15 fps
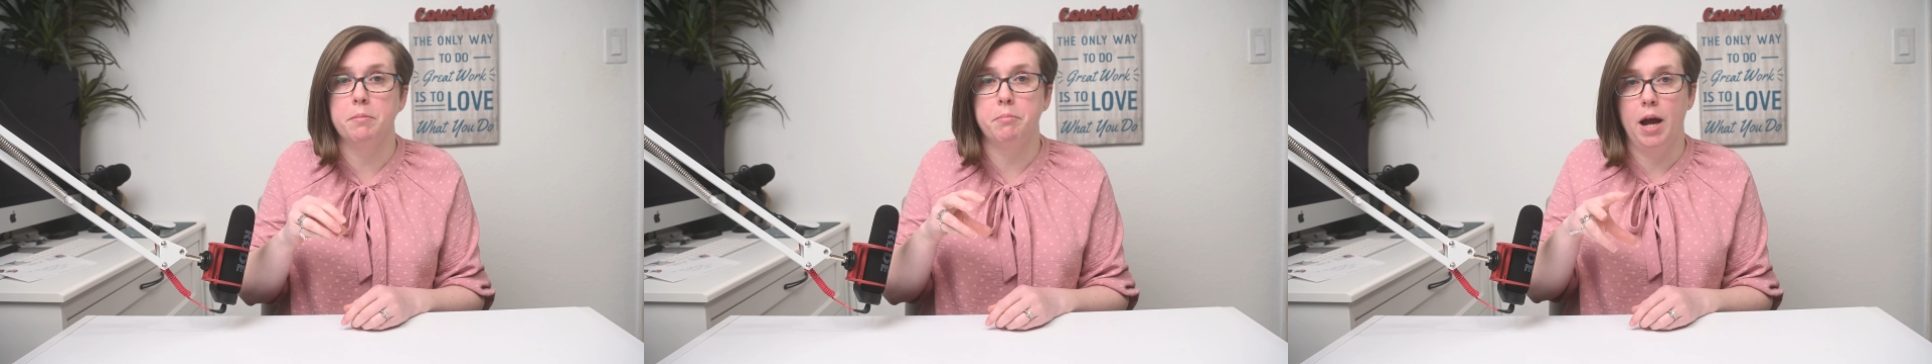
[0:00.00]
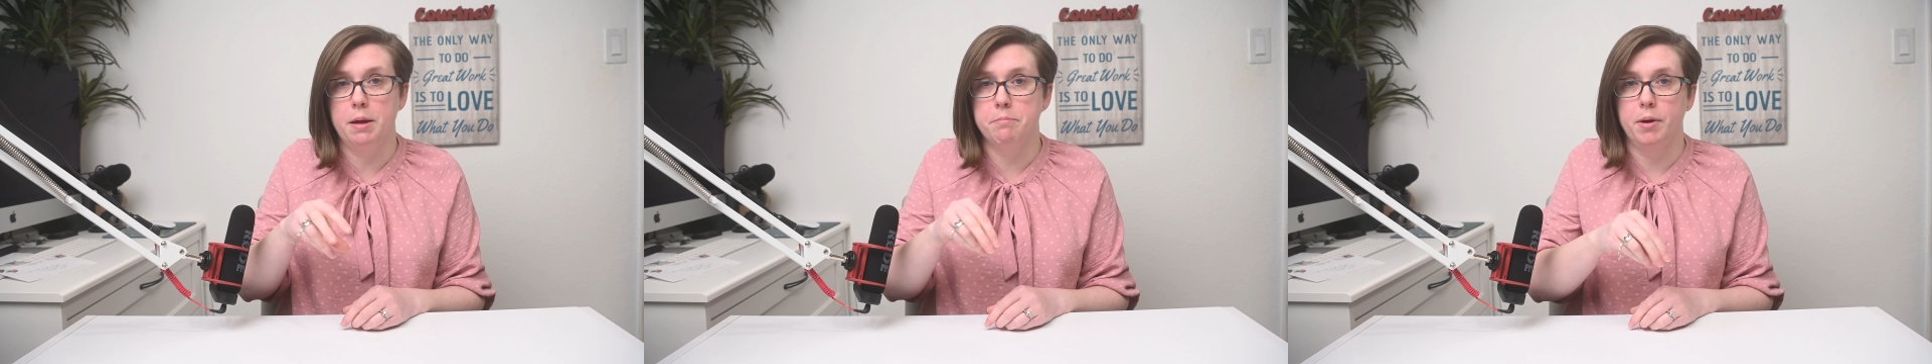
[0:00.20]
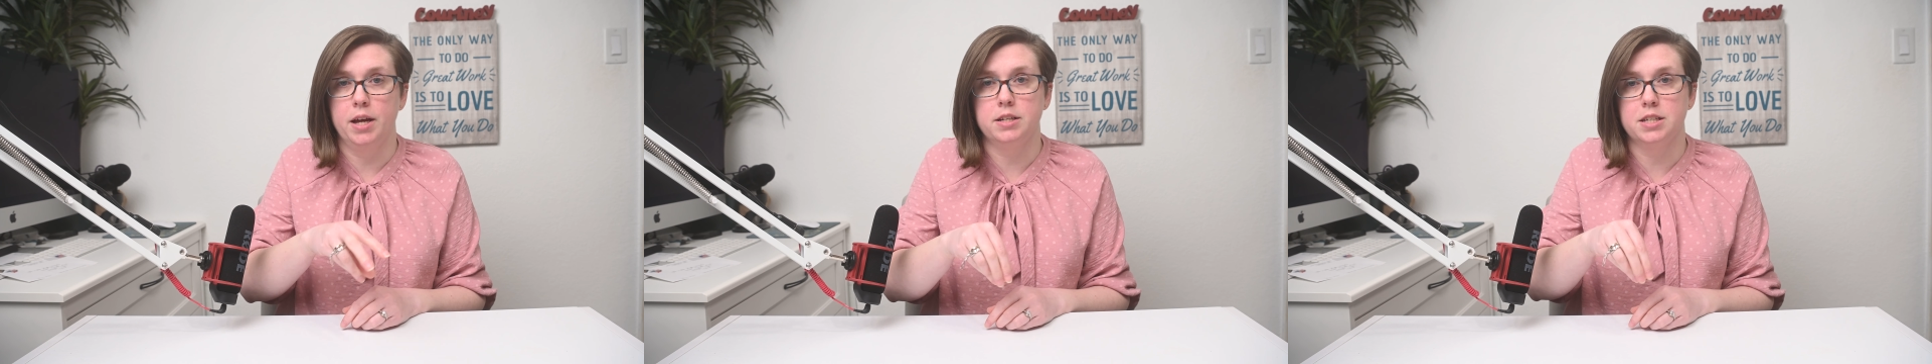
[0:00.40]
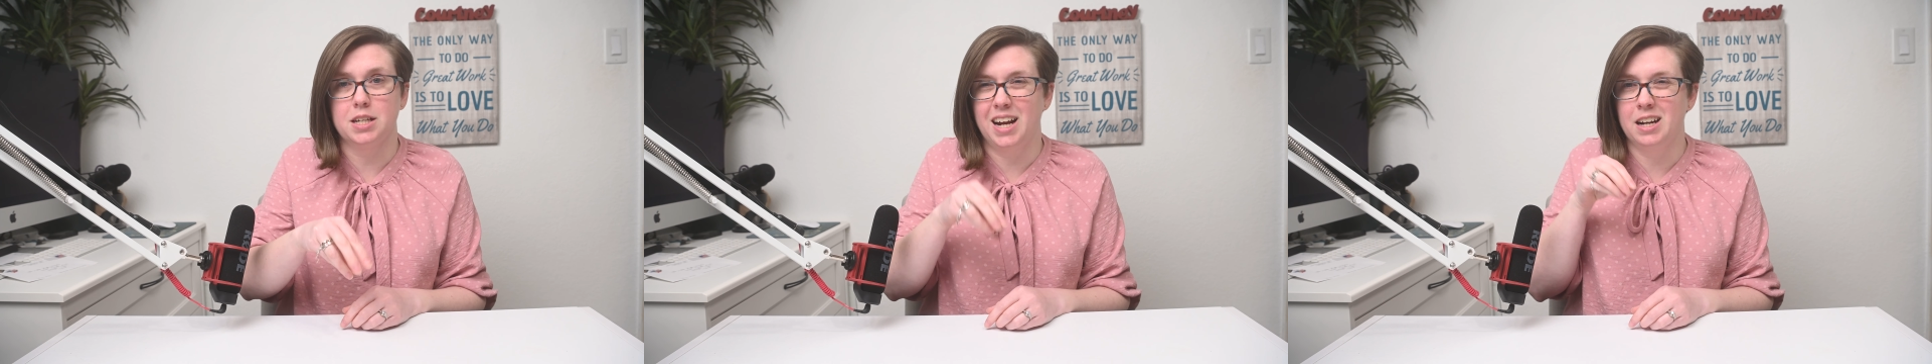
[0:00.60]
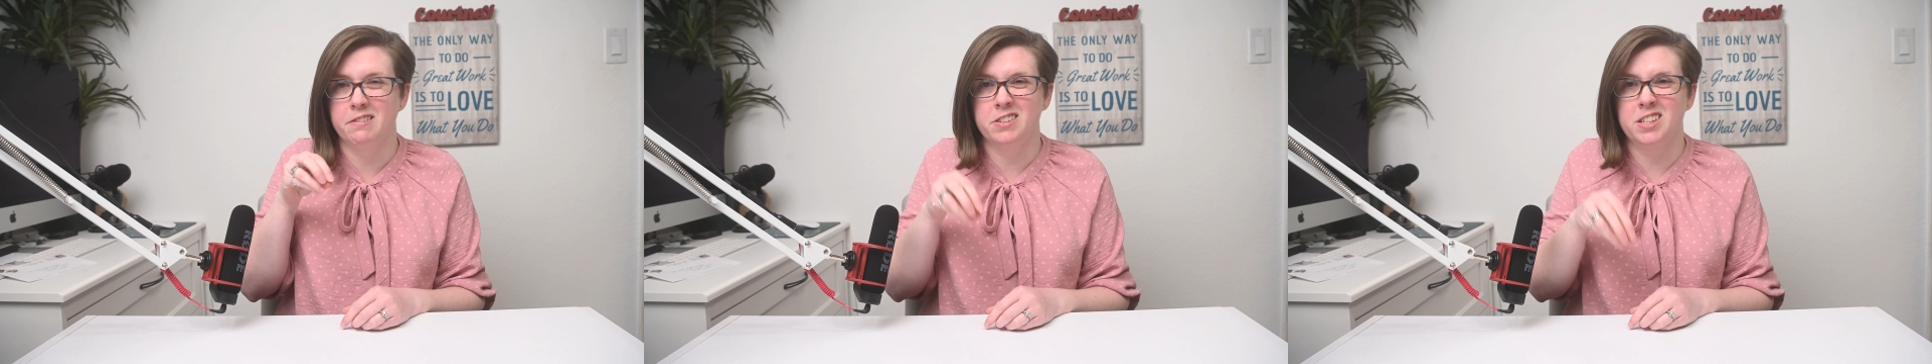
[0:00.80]
pipette to
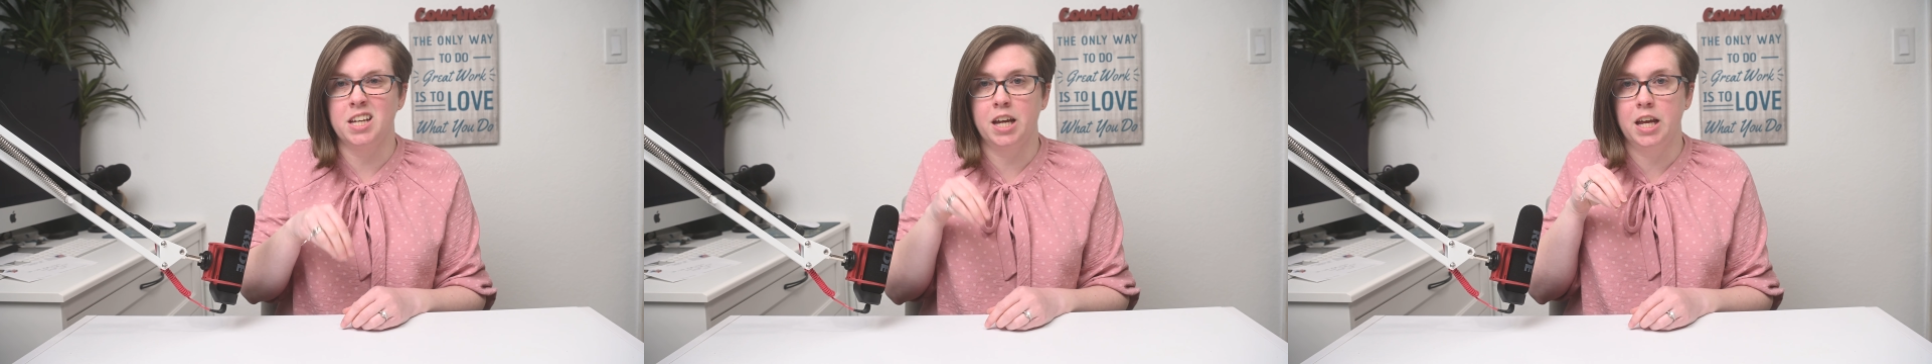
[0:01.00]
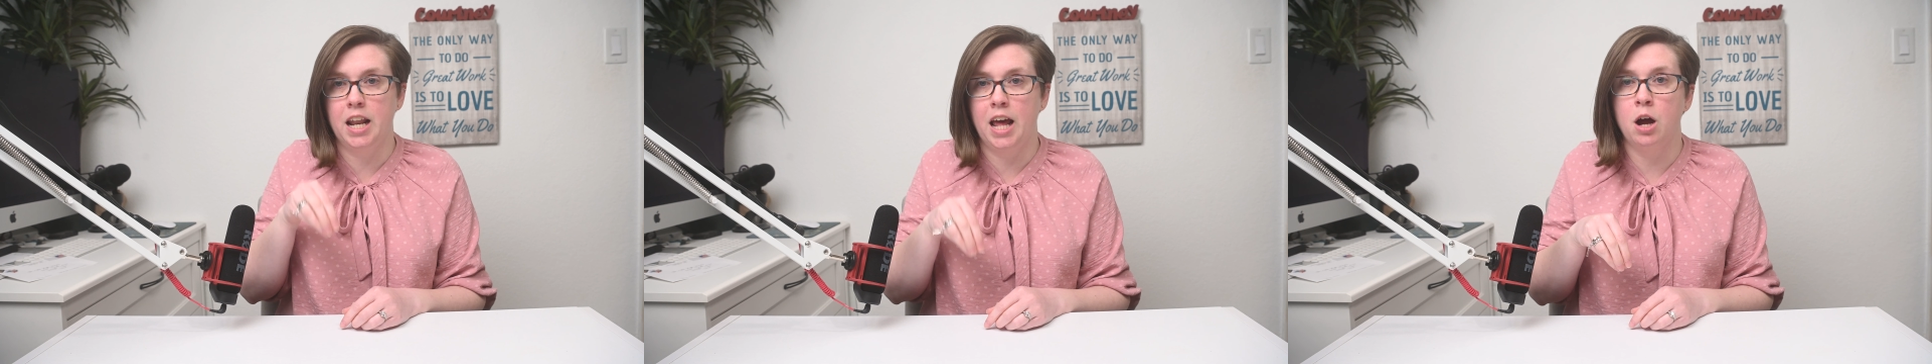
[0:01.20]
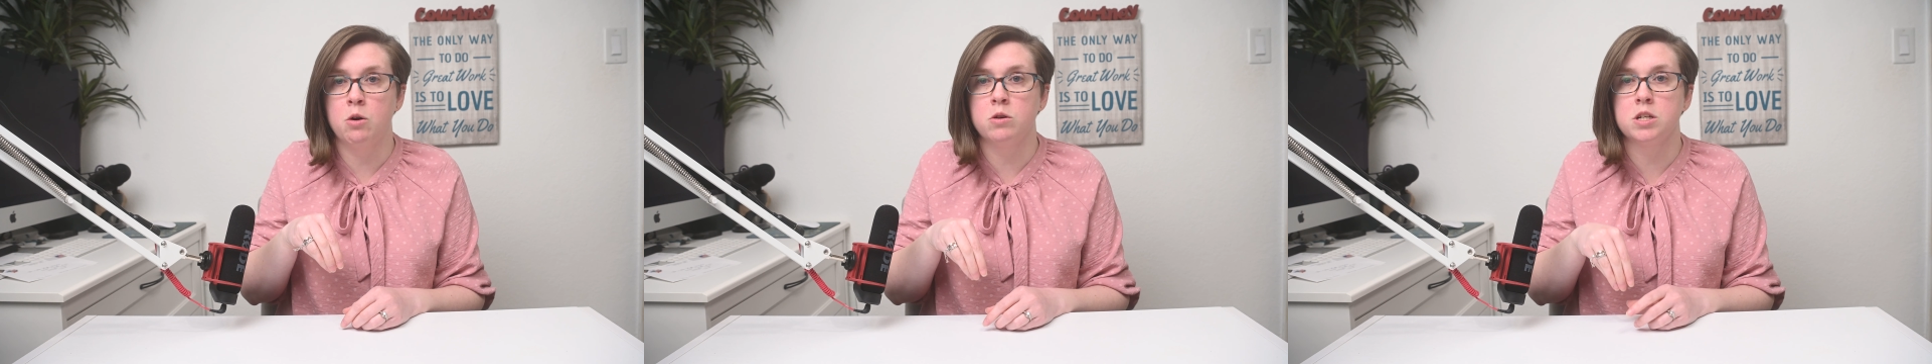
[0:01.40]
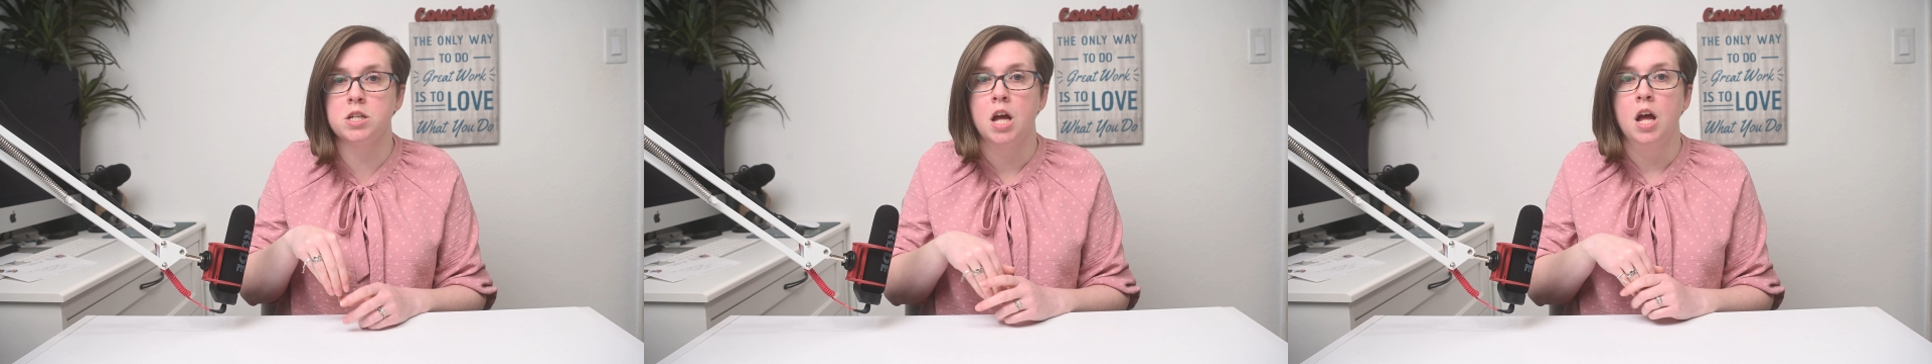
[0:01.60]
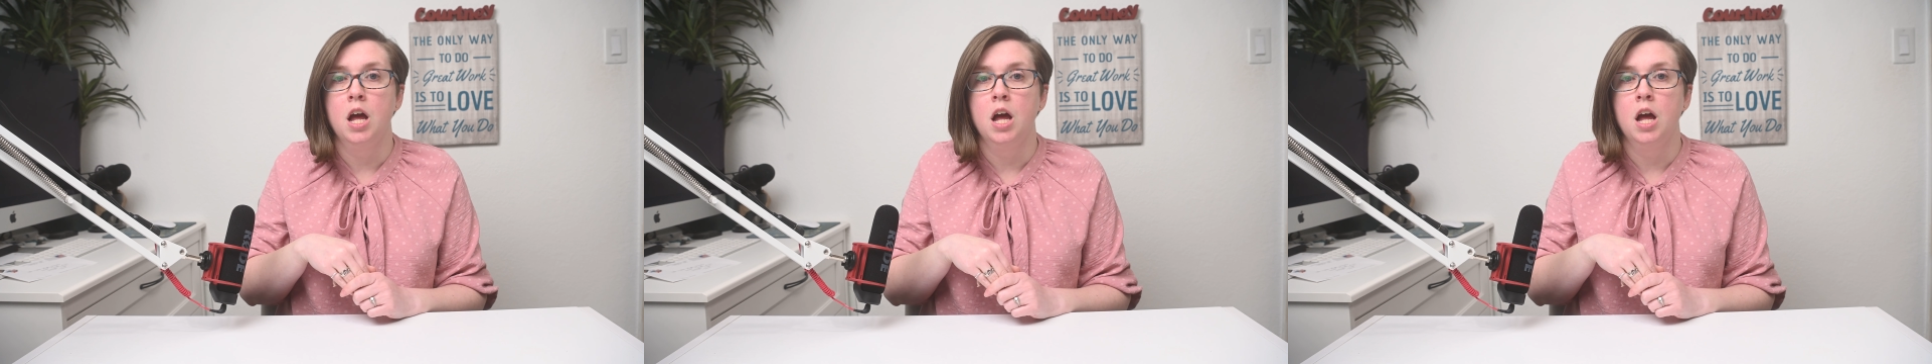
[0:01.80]
kind of suck it out.